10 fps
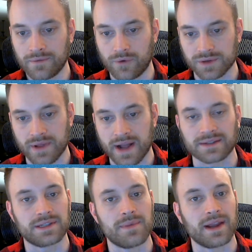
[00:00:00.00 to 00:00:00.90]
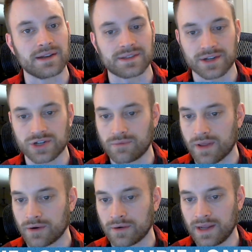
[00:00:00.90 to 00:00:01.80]
force black to make a decision
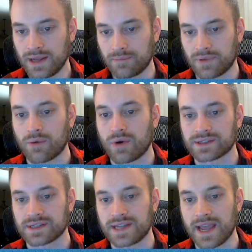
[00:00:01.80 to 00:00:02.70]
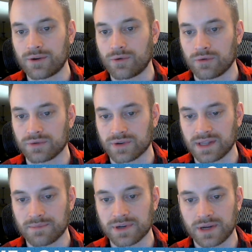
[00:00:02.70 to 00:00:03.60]
whether black wants to take or
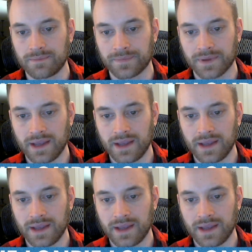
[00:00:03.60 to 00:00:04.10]
retreat the bishop.